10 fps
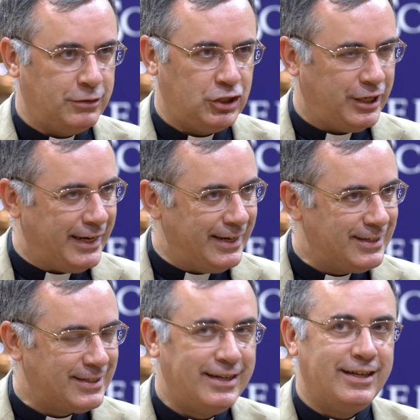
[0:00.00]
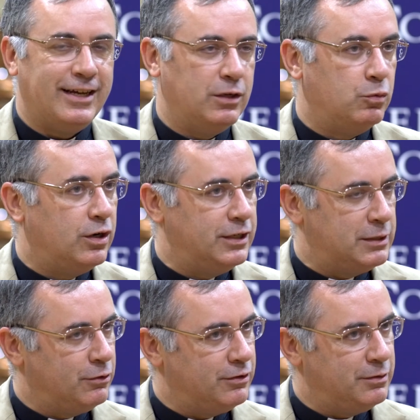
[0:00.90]
machines, and the world is
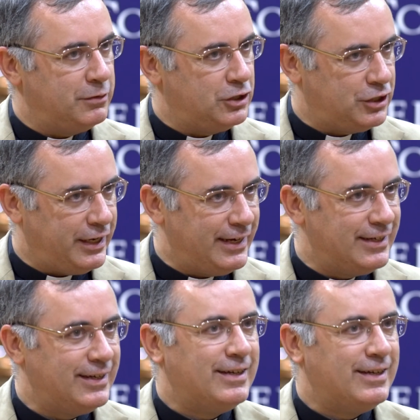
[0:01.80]
more than a machine,